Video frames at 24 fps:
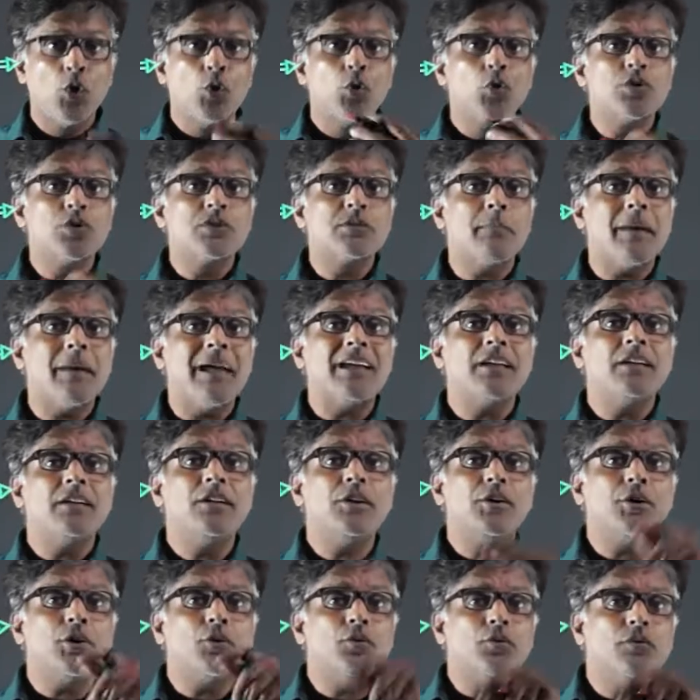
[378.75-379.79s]
whose
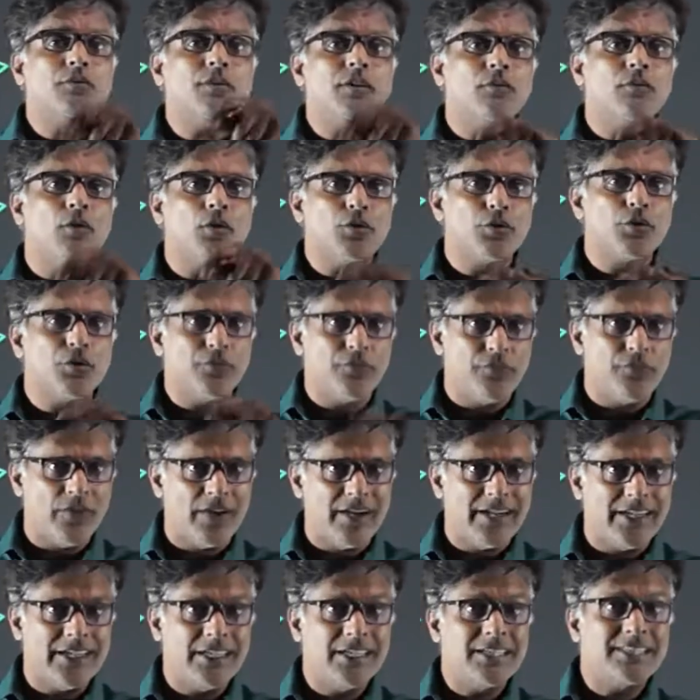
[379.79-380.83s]
magnitude we want to
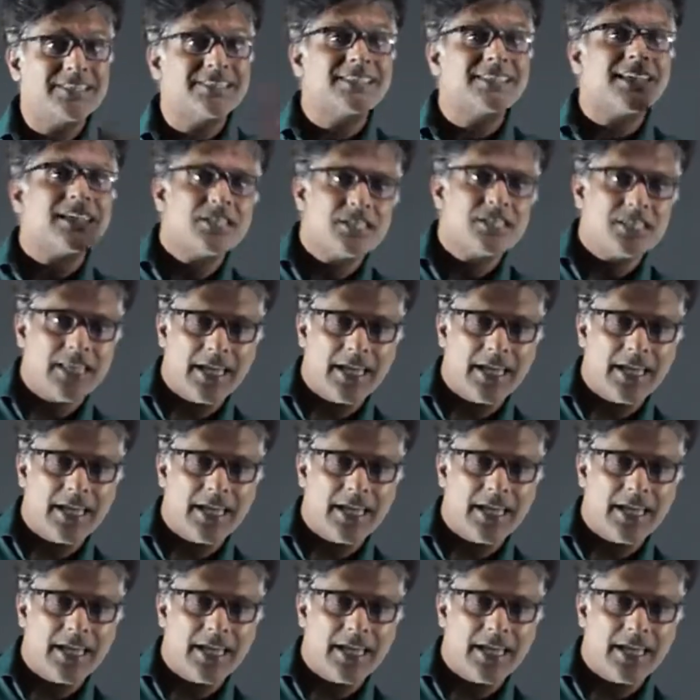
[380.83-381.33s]
find such